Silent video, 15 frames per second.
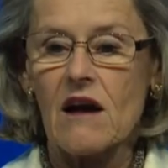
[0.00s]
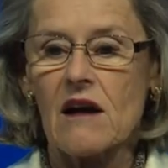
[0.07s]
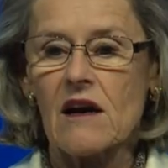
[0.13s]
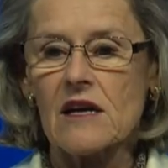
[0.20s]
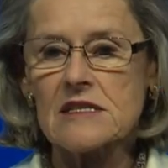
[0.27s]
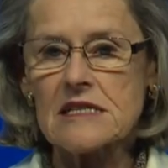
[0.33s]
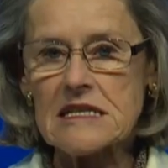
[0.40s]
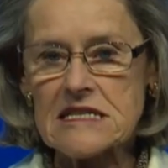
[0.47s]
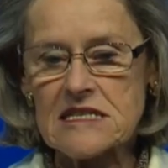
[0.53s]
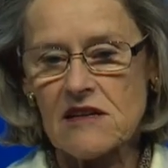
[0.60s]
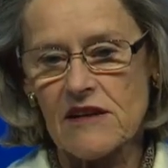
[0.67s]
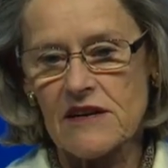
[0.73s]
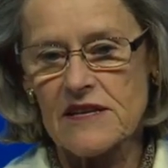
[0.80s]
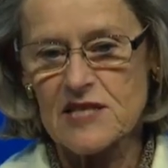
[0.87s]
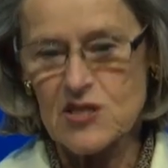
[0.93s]
Artists
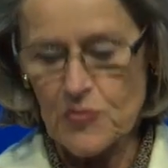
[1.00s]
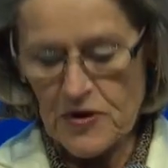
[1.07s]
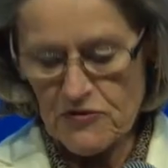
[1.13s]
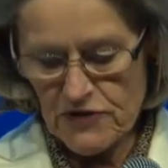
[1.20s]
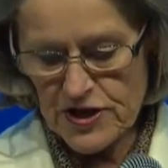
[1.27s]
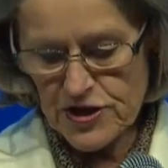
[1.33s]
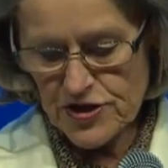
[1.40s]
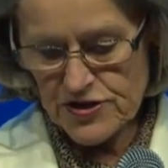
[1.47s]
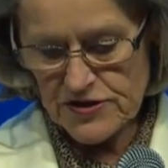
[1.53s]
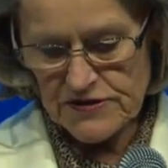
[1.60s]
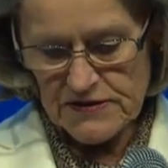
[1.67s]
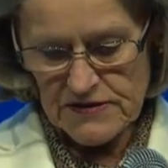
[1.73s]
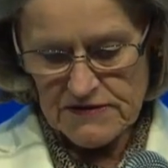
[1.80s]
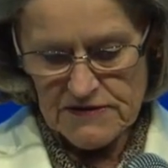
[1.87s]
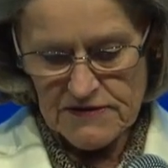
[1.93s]
are an
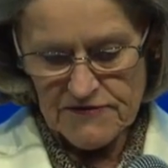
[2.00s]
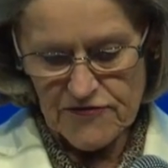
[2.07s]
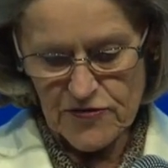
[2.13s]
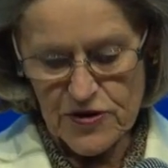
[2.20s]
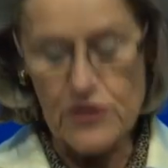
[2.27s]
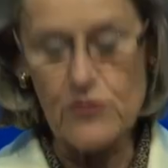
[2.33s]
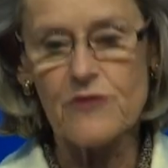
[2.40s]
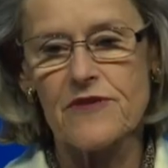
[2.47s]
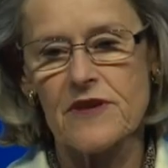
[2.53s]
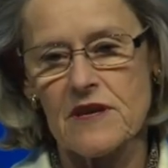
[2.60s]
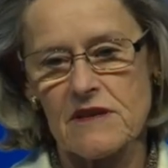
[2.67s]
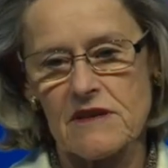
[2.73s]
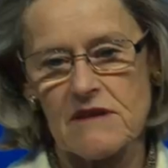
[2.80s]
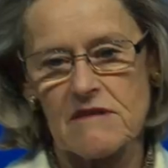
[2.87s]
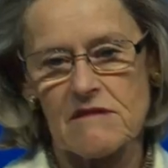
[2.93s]
inspiration for new
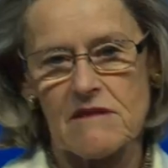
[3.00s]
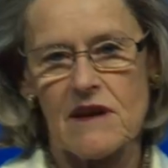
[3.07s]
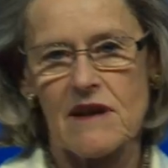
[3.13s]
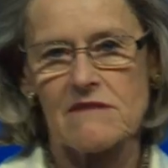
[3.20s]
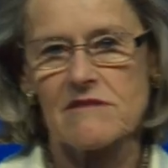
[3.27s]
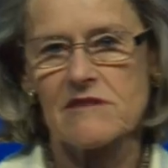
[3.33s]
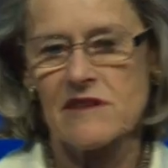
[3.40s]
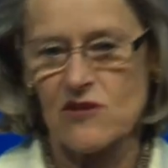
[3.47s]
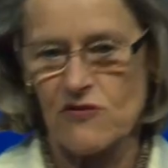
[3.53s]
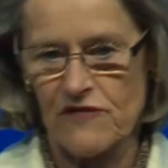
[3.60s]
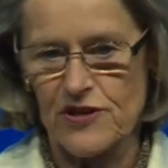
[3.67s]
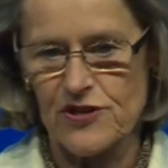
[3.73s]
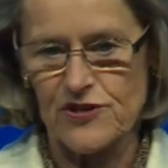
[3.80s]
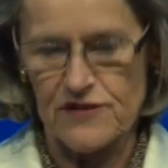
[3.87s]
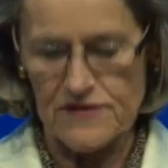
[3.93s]
thinking and
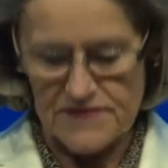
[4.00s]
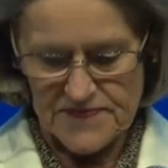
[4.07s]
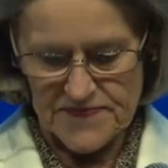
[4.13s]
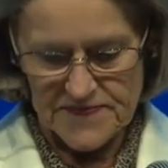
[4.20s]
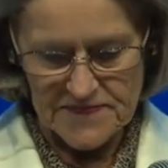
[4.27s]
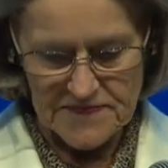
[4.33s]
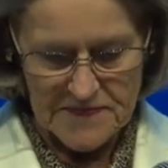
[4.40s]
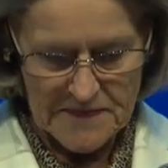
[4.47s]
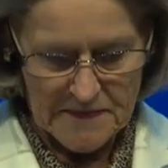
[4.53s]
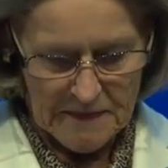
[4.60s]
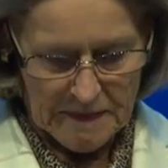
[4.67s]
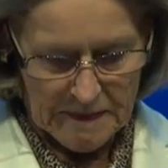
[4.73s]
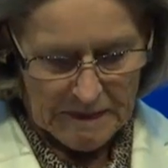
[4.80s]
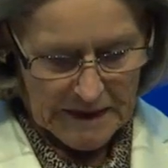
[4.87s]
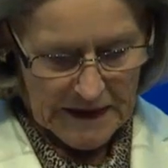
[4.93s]
innovation.
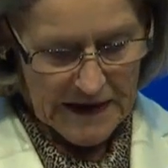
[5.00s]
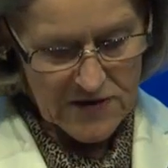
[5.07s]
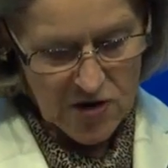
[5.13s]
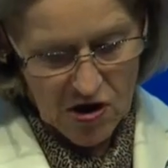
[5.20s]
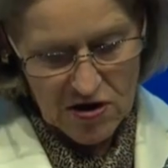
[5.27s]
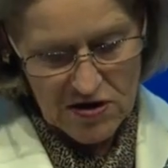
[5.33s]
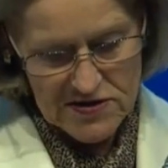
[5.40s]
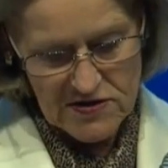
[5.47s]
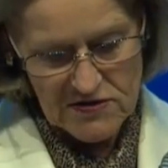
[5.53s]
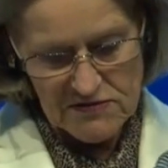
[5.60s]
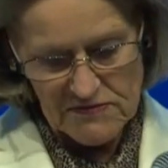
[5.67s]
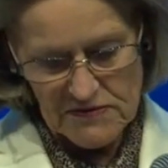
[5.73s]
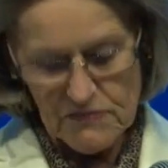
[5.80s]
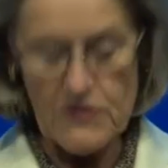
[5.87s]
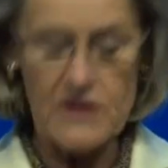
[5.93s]
And
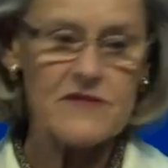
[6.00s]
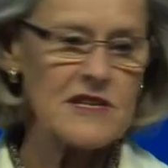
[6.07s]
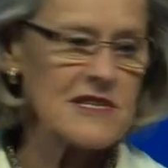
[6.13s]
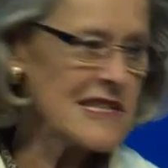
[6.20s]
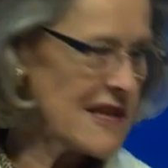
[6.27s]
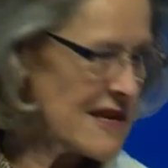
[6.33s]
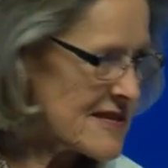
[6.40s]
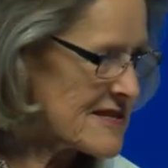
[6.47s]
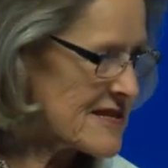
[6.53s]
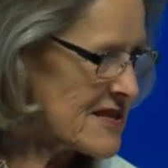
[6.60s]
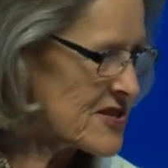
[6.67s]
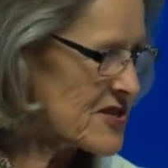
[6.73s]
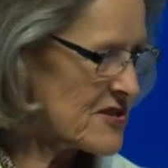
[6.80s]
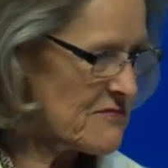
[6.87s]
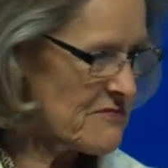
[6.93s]
also, with this last
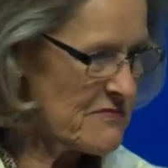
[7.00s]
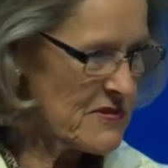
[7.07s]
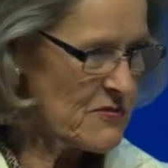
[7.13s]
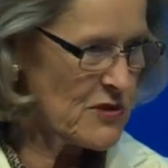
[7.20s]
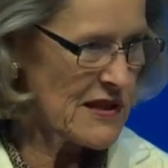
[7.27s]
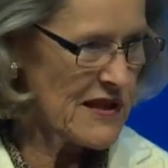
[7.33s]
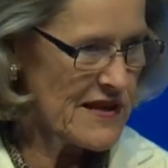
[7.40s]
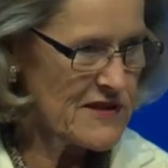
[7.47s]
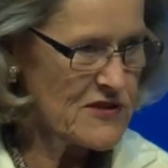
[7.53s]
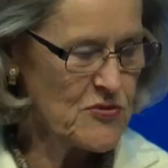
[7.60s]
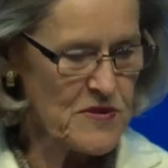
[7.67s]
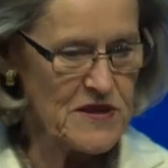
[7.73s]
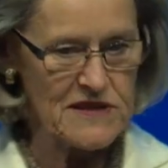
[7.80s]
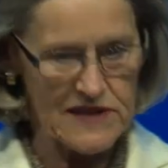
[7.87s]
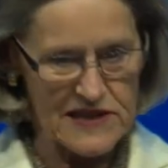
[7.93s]
session, we would like to
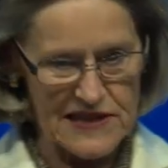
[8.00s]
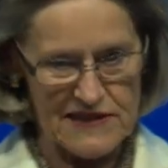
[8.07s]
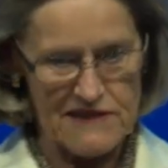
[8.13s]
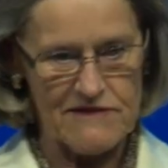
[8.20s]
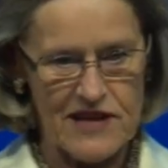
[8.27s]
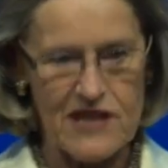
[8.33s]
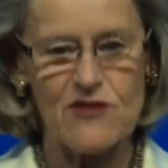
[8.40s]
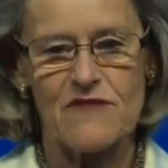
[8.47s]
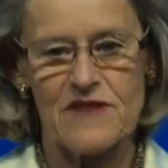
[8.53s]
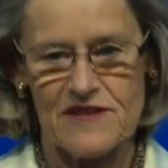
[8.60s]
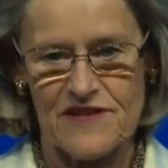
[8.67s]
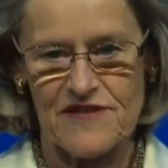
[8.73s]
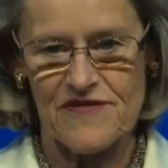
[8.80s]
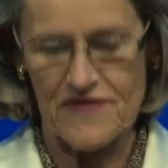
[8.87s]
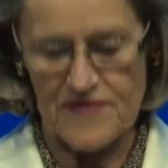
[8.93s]
be a little
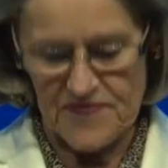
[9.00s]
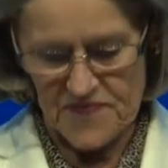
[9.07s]
innovative.